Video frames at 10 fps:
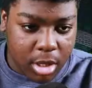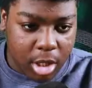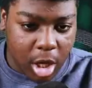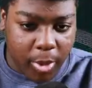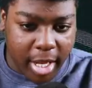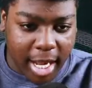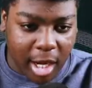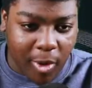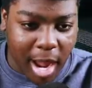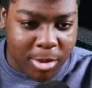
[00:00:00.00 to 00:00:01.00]
Yo, we gotta
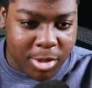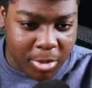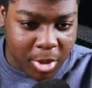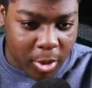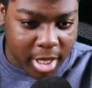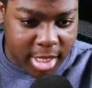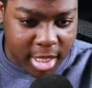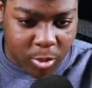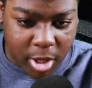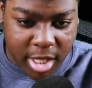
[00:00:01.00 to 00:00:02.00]
grab something. What is
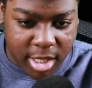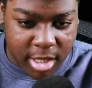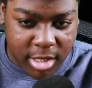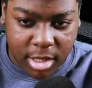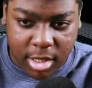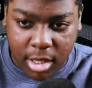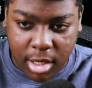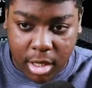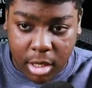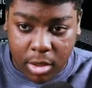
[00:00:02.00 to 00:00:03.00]
this? What is this?
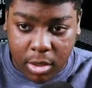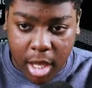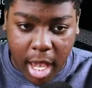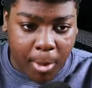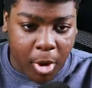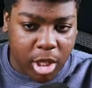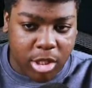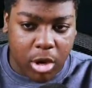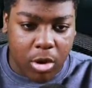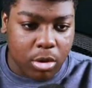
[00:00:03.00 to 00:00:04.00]
Ammo, let's
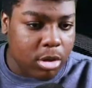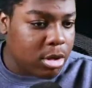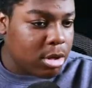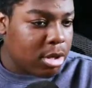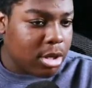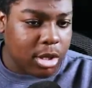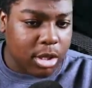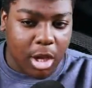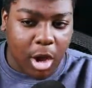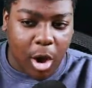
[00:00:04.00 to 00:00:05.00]
go.
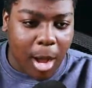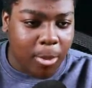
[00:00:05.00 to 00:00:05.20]
Yo, I'm